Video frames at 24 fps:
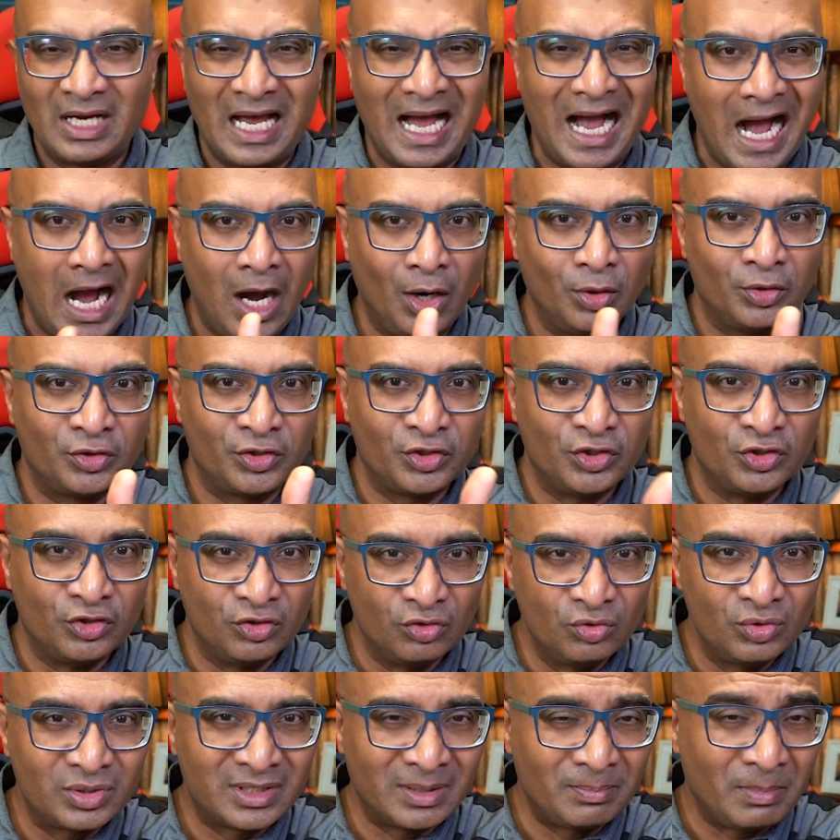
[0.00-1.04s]
how to
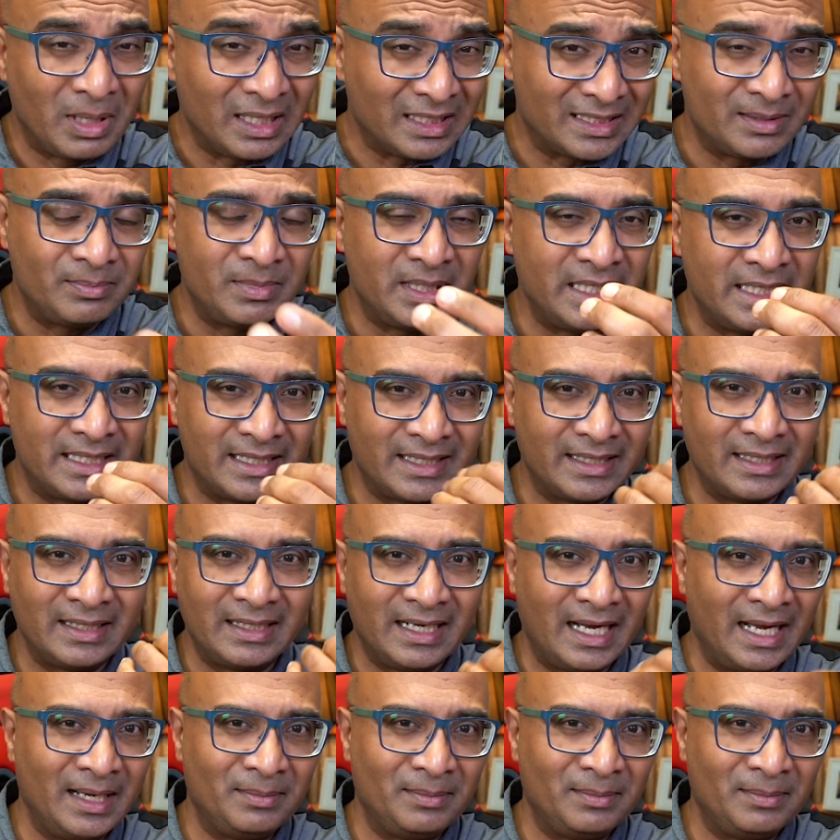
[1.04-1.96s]
use a multimeter.